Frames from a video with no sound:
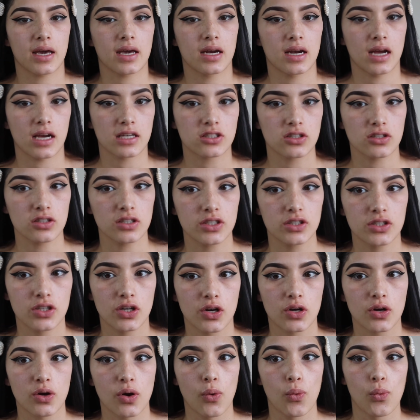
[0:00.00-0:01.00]
It actually
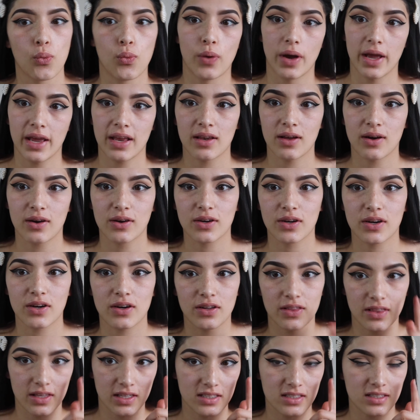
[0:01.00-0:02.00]
took way longer
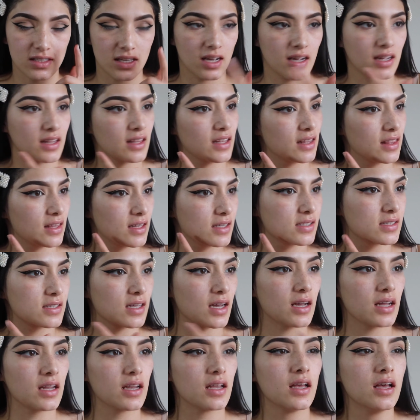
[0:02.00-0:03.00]
on this side than this
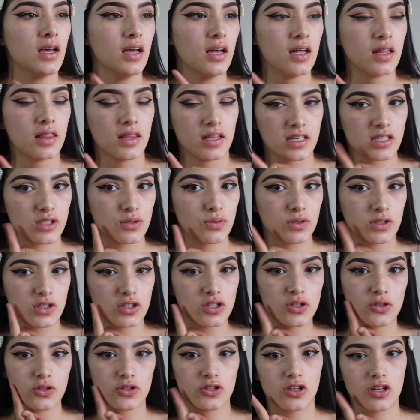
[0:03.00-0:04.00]
side. This
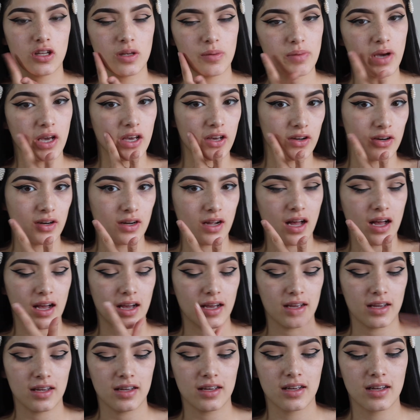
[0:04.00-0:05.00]
one's usually my good
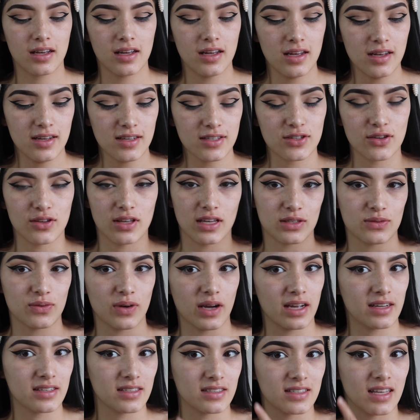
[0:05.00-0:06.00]
eye, so that's
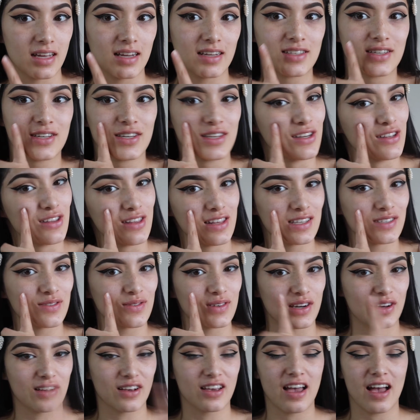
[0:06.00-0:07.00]
why I decided to do this
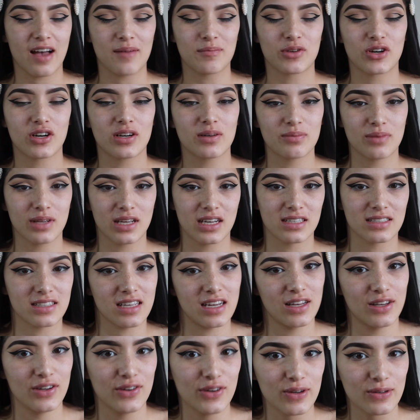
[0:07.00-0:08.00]
one on camera, because I
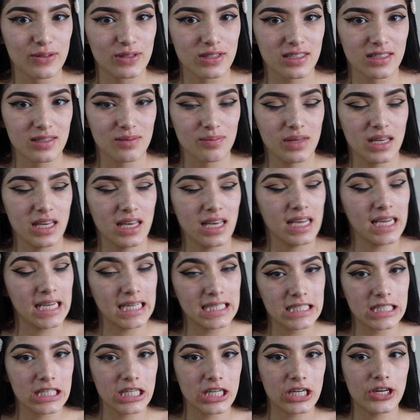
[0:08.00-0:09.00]
knew it was gonna be
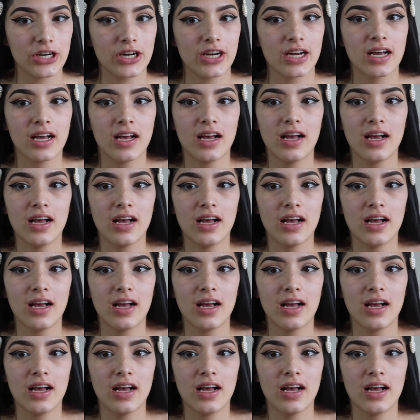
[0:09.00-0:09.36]
easier.